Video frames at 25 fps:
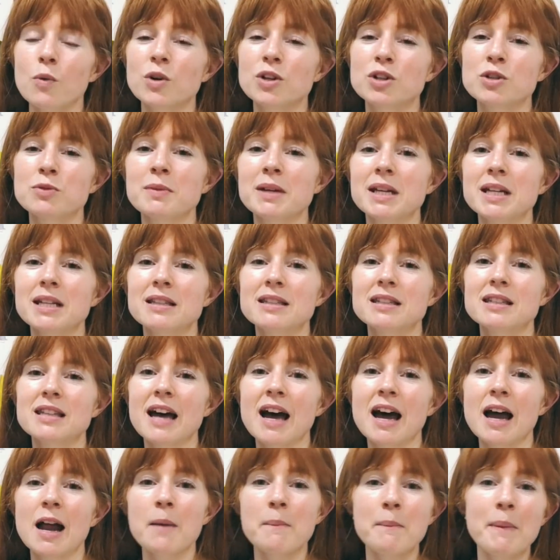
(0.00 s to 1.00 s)
which means
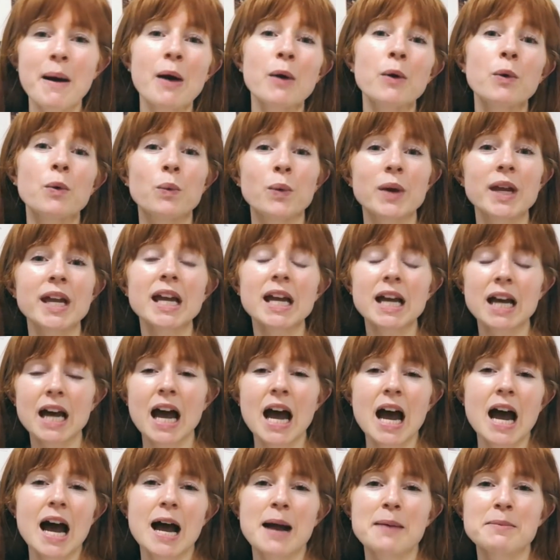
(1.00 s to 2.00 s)
that about a week
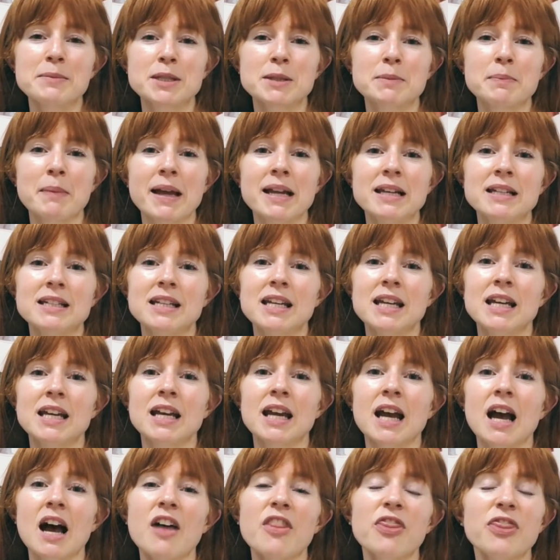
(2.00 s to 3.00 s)
I'm
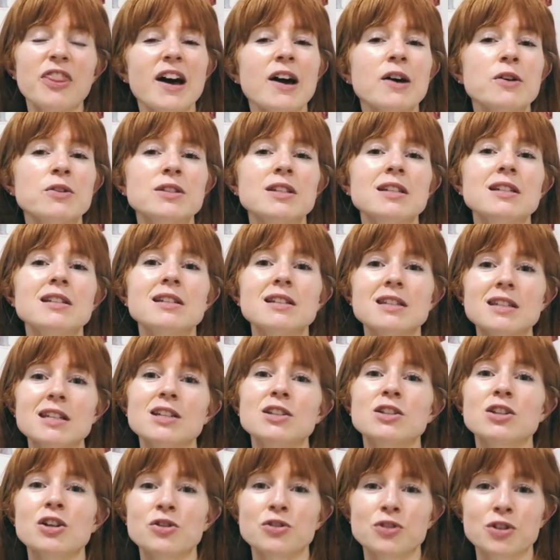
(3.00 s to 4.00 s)
spending
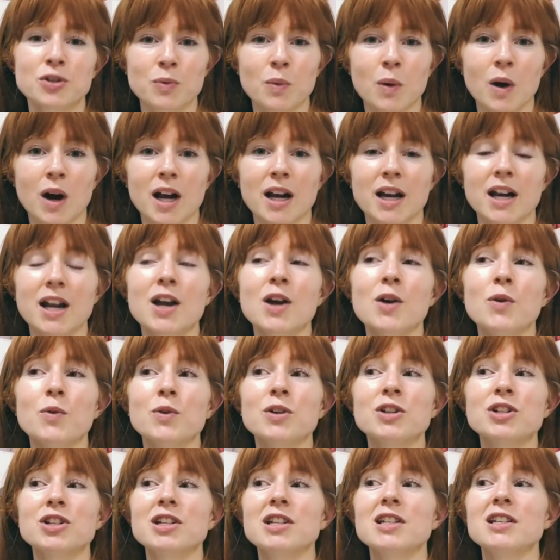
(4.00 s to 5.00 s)
1,600 won,
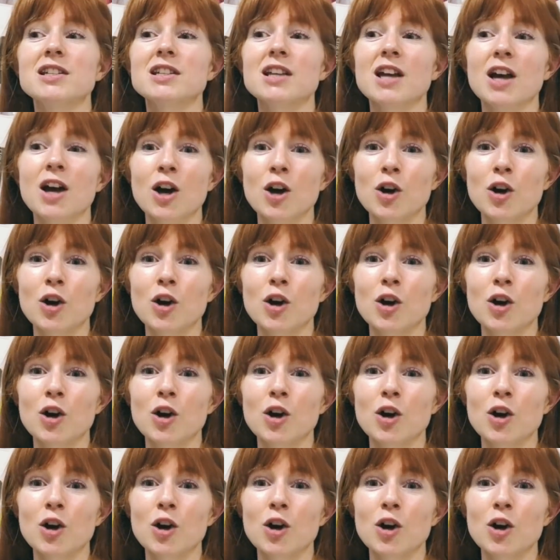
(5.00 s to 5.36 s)
which is